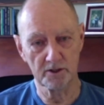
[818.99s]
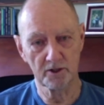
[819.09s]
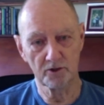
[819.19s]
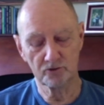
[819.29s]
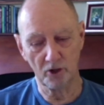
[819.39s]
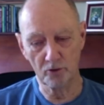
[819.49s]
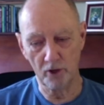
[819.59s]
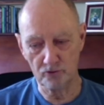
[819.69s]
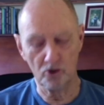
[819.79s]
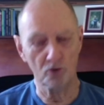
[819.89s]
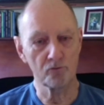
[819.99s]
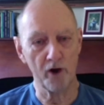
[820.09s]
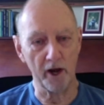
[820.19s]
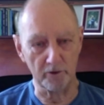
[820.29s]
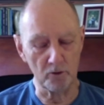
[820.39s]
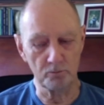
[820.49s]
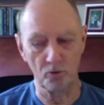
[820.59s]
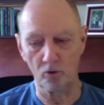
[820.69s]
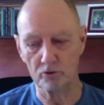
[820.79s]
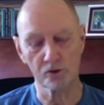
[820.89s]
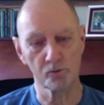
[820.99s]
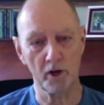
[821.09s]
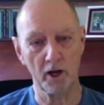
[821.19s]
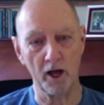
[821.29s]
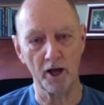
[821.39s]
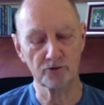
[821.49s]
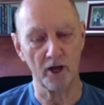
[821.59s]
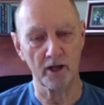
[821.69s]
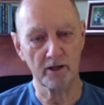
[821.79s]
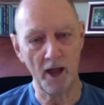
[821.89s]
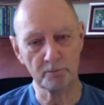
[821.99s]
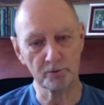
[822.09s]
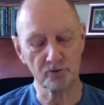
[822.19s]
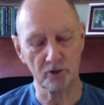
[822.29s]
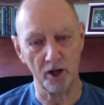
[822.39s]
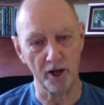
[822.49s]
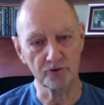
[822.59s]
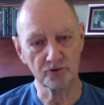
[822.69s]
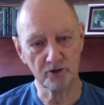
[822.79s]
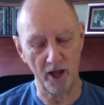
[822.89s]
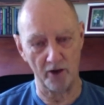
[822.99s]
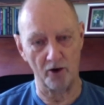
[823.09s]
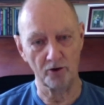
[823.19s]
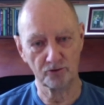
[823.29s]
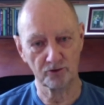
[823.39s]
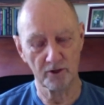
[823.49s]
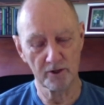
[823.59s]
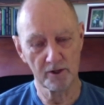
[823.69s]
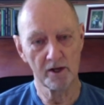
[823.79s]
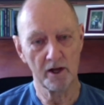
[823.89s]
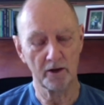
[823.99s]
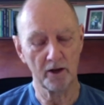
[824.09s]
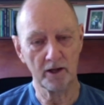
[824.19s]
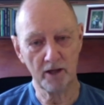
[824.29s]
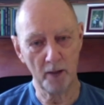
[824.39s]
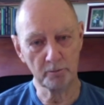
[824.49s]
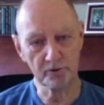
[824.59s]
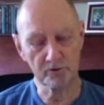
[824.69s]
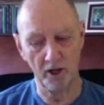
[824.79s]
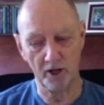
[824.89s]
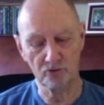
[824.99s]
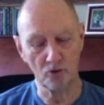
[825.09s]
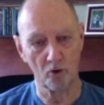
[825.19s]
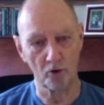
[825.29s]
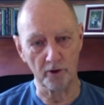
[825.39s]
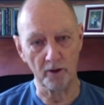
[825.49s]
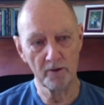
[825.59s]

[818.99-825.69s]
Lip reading: So as you've read the book, you realize I capitalize chaos and I capitalize order.